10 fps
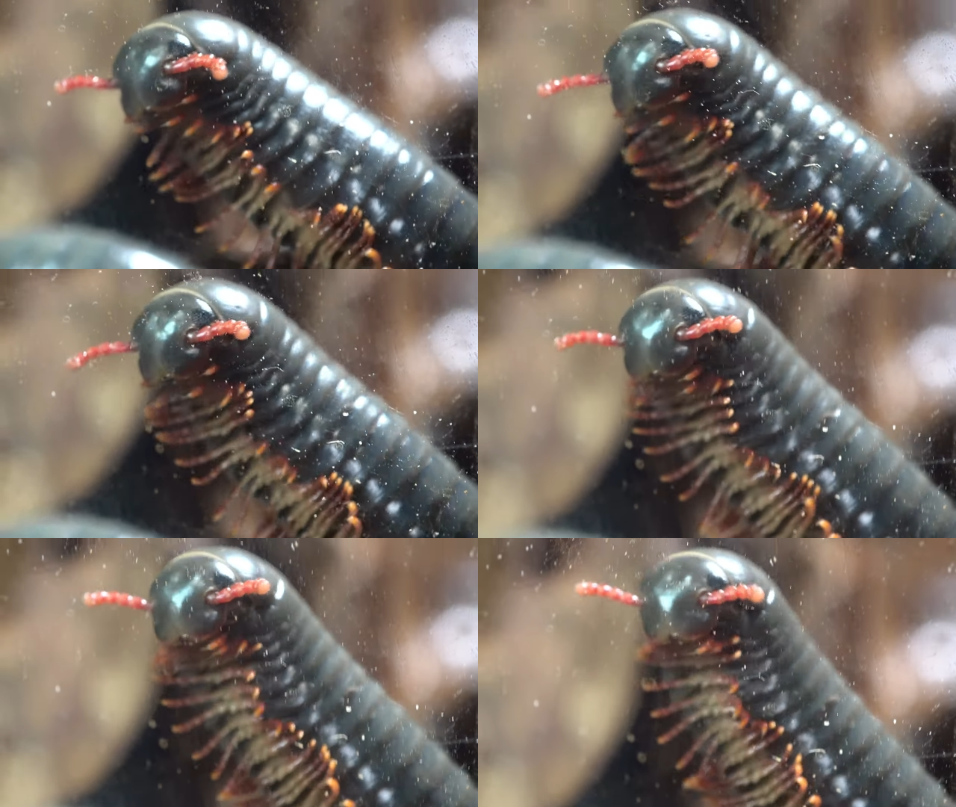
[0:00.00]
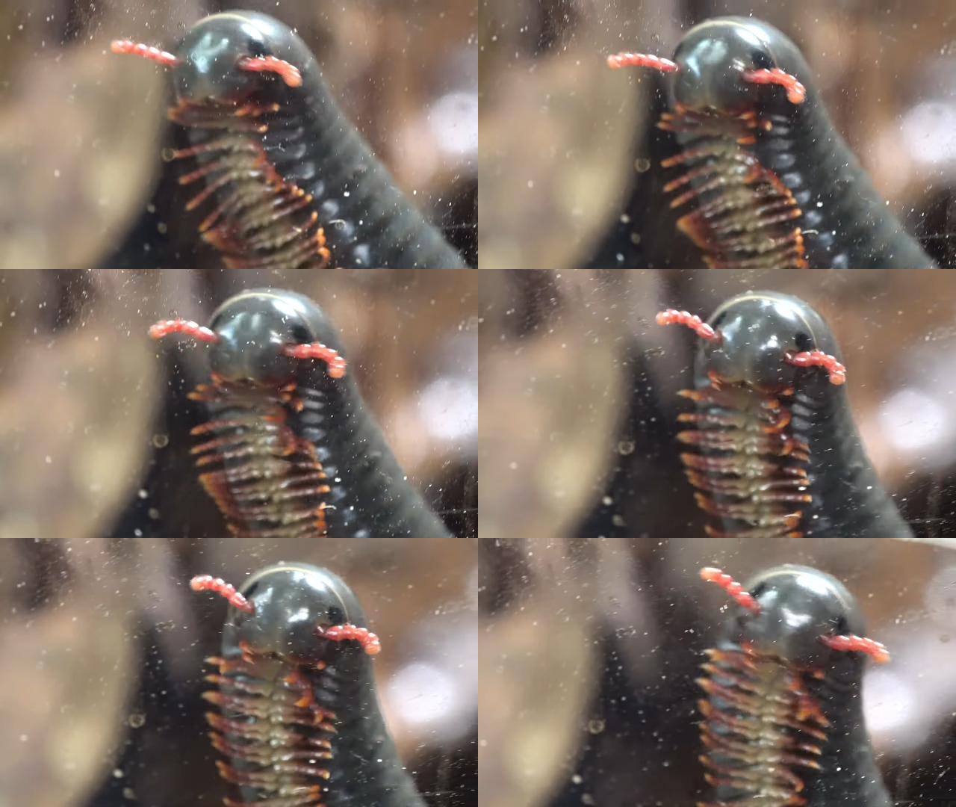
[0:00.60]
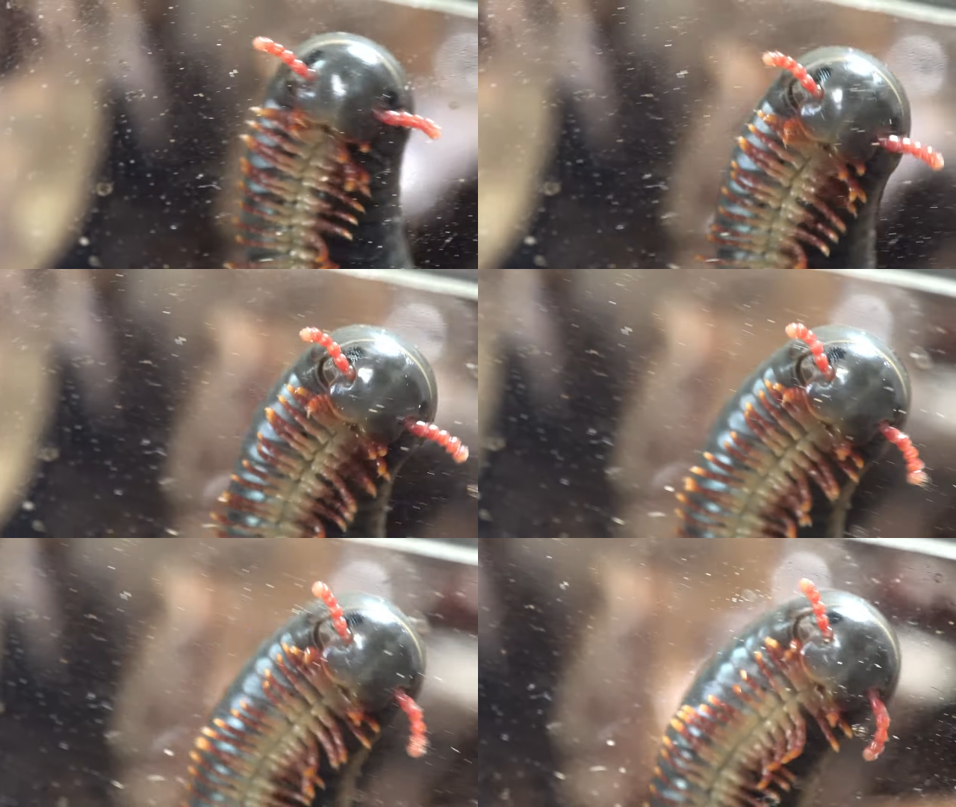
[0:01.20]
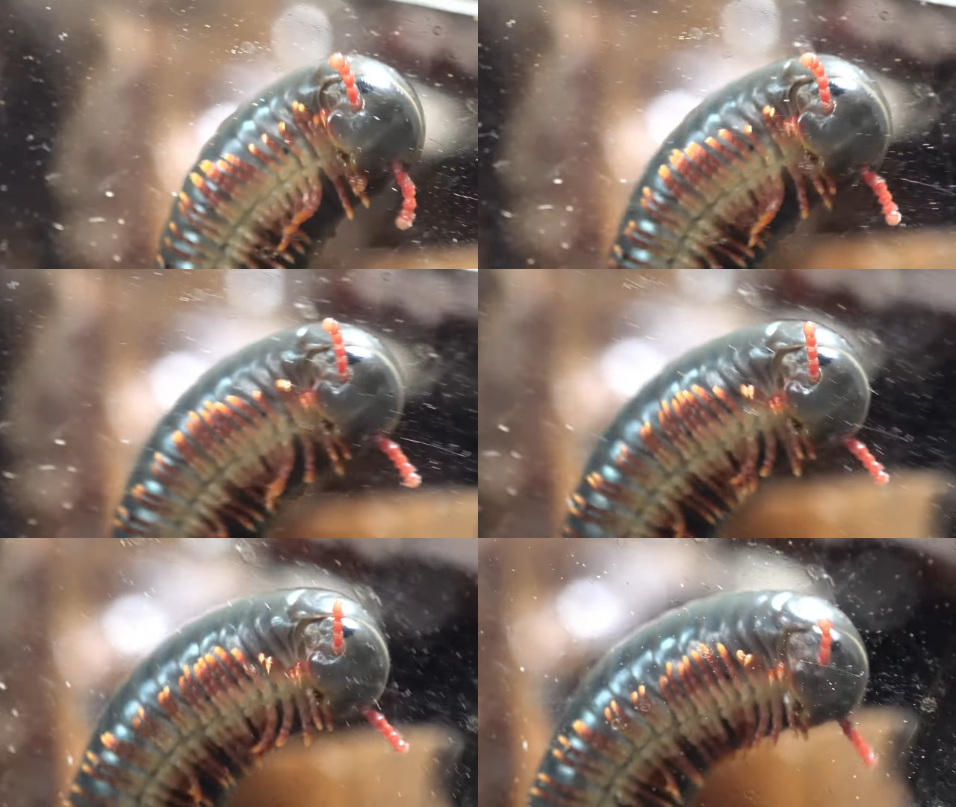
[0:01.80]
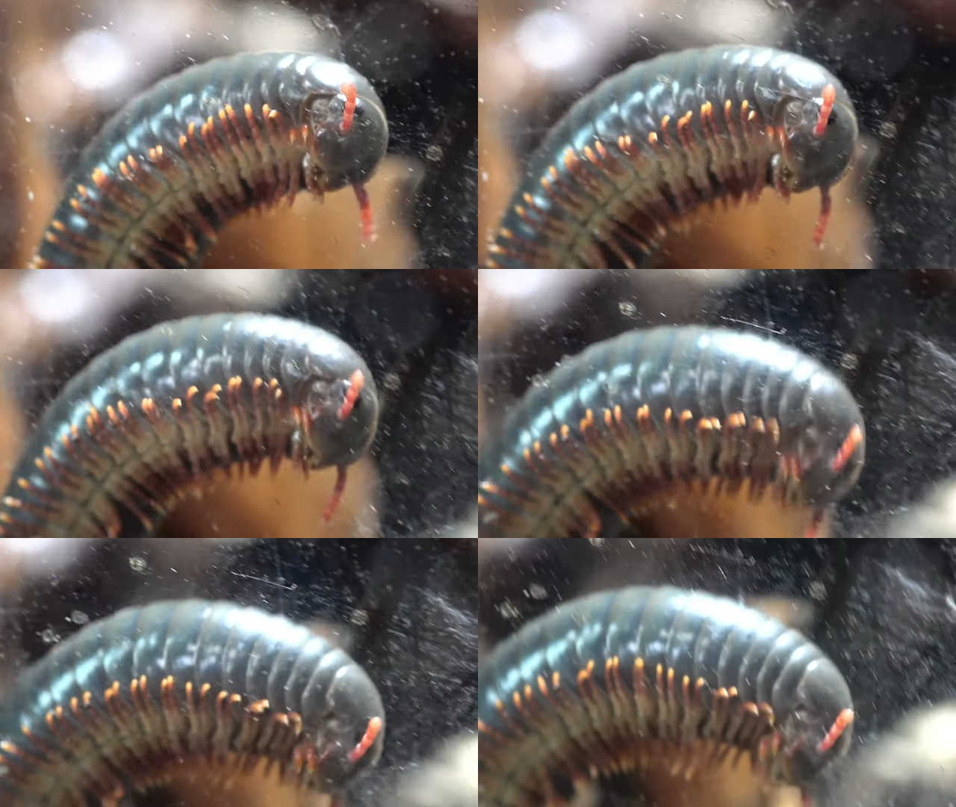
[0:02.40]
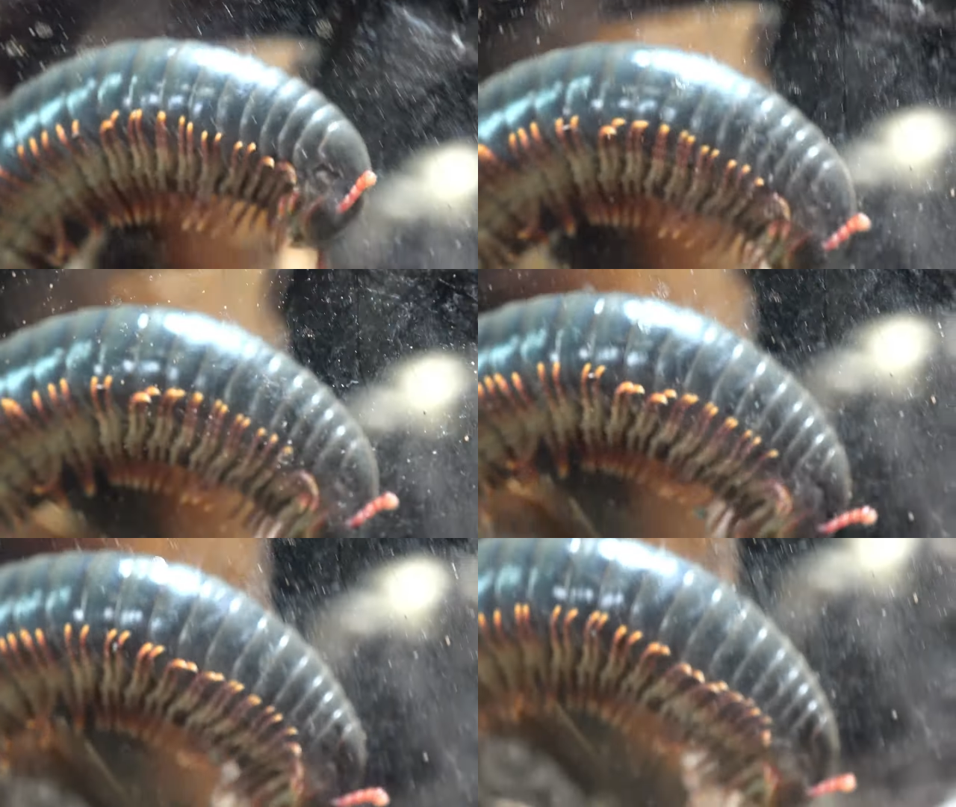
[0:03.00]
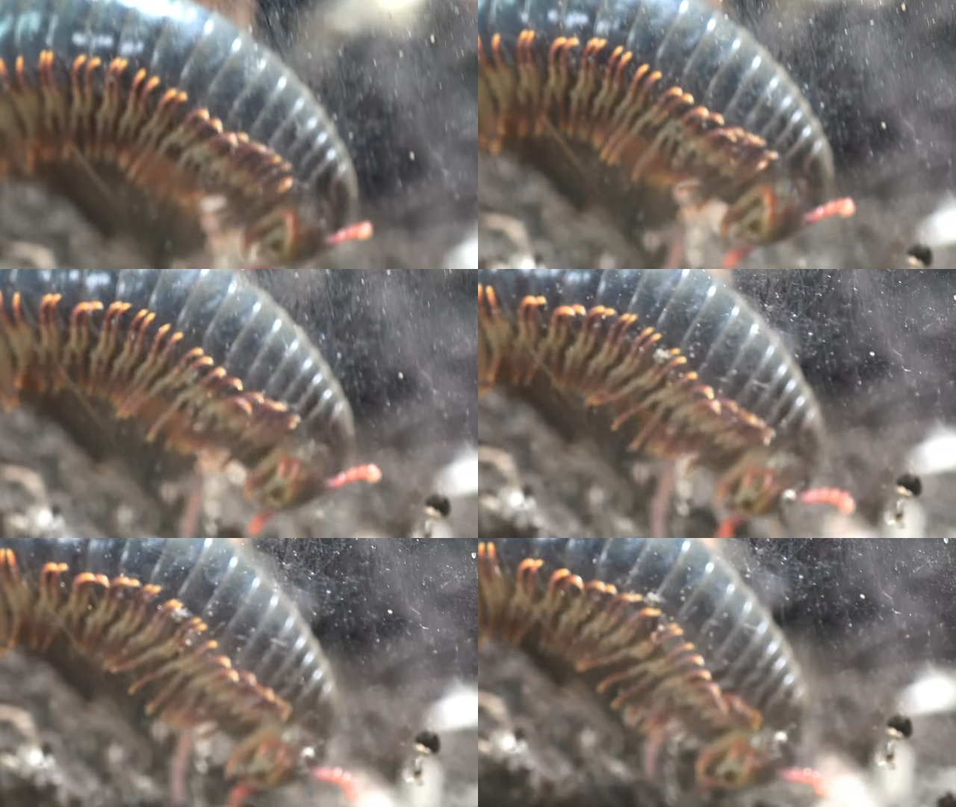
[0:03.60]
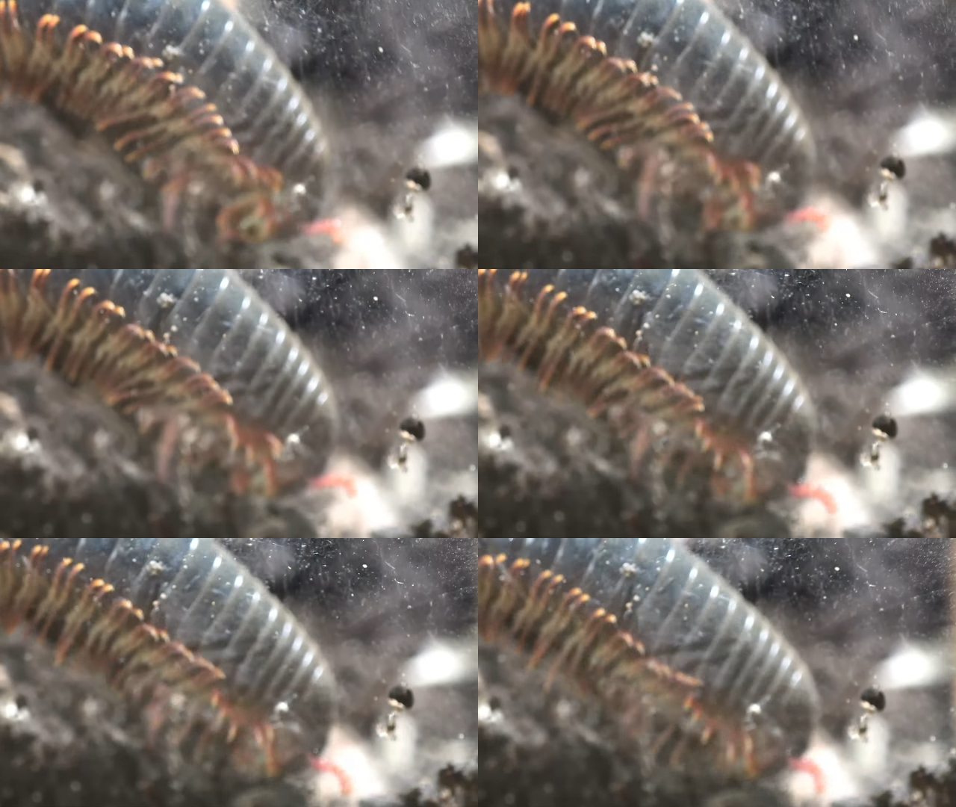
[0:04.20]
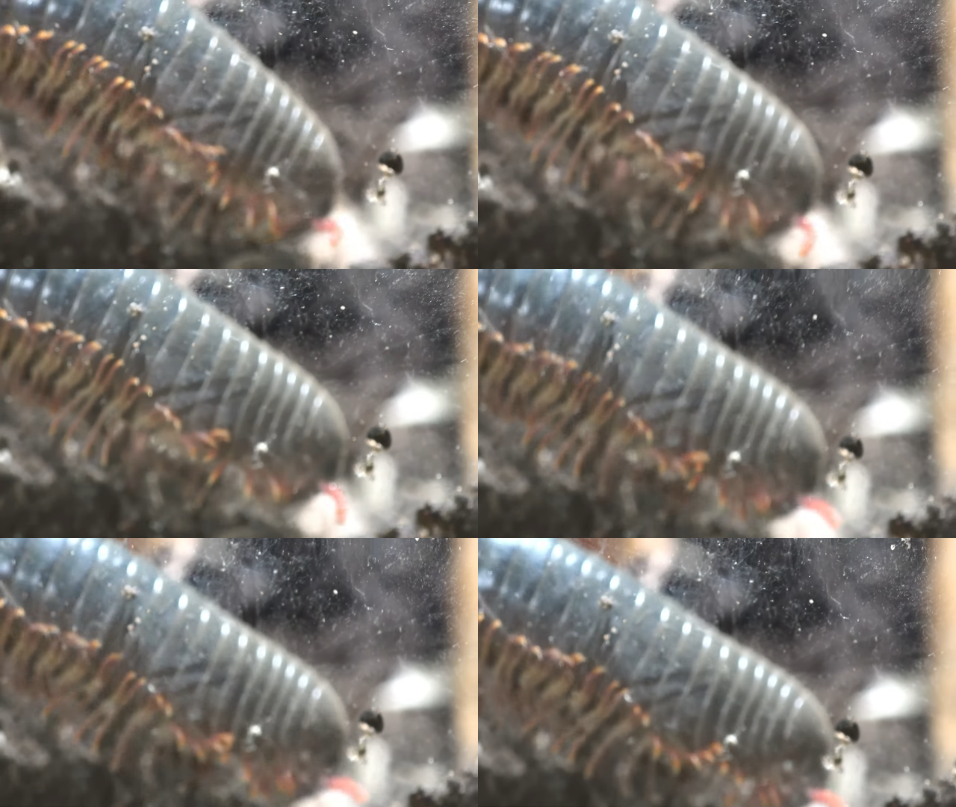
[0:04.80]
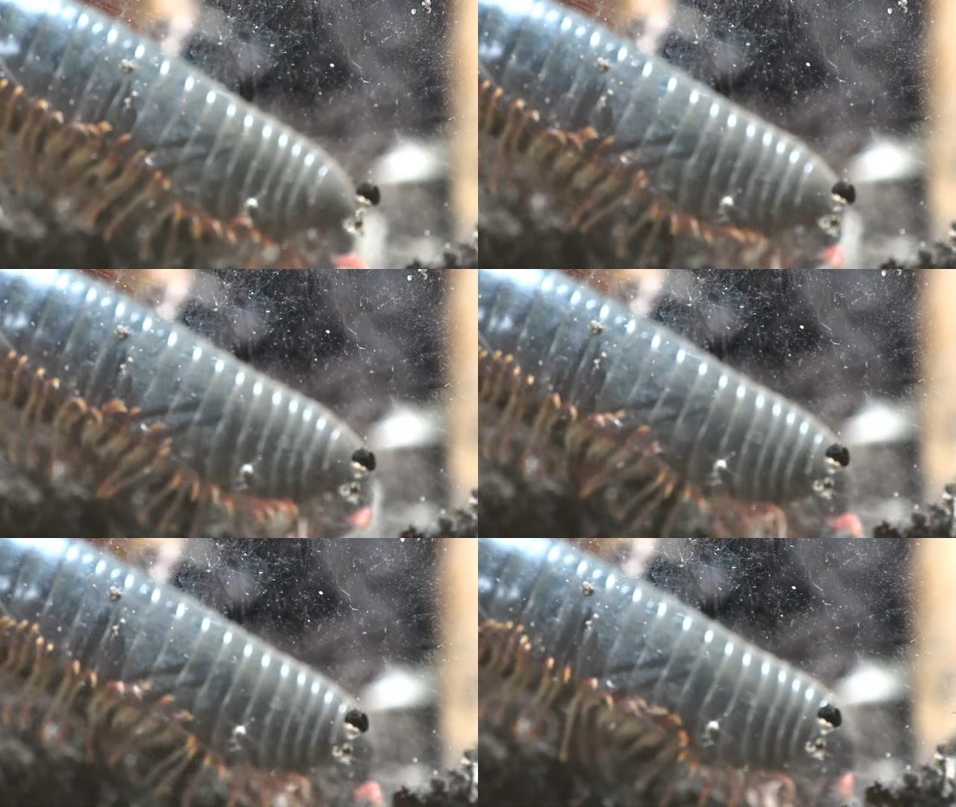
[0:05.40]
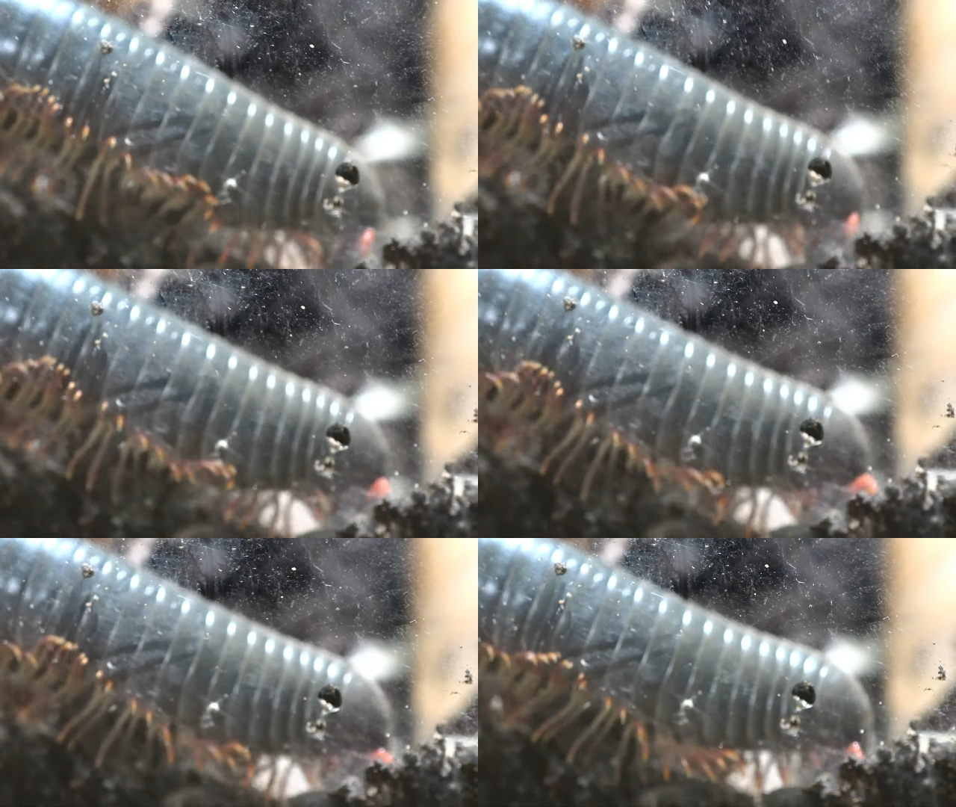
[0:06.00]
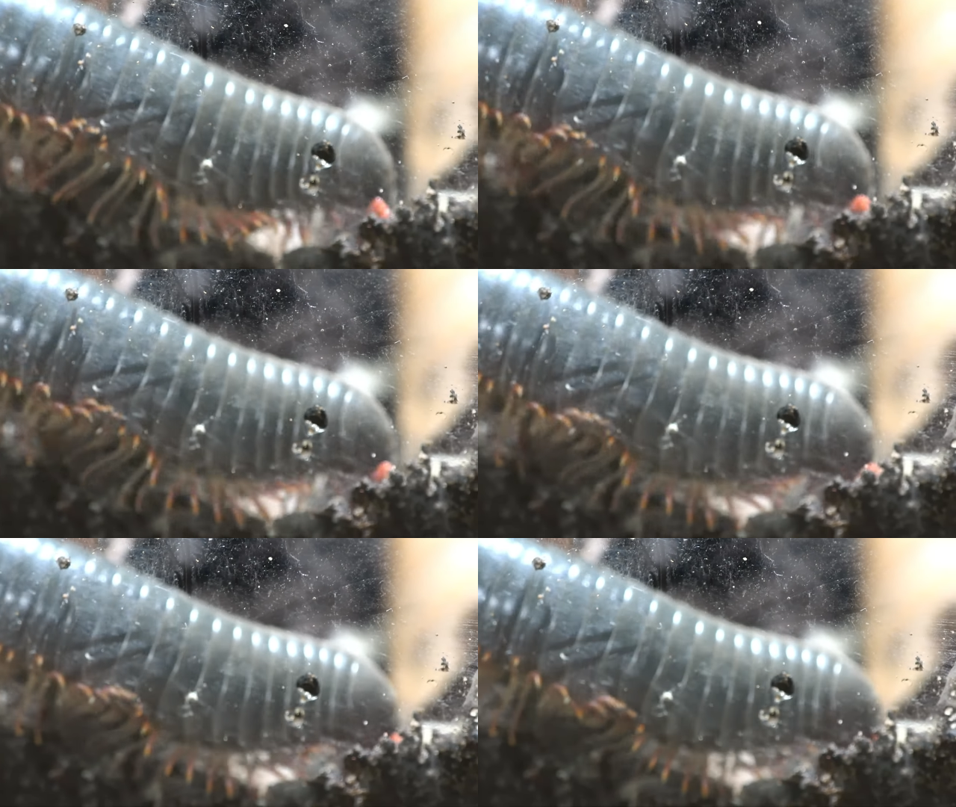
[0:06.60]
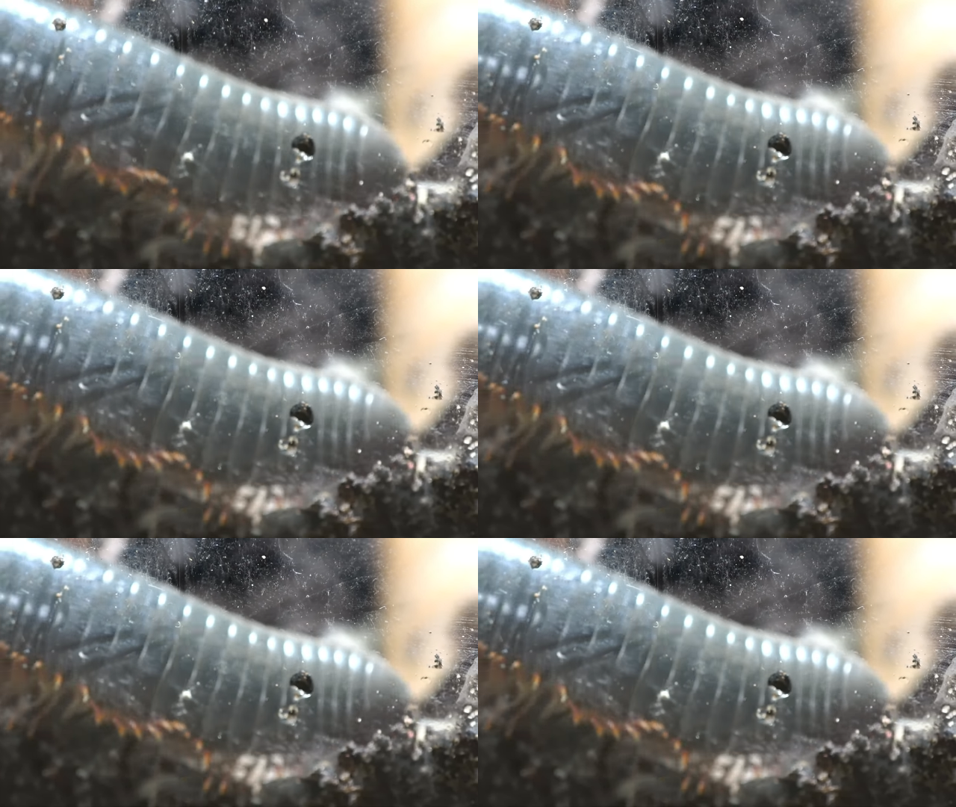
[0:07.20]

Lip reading: No face is visible, so there are no lips to read.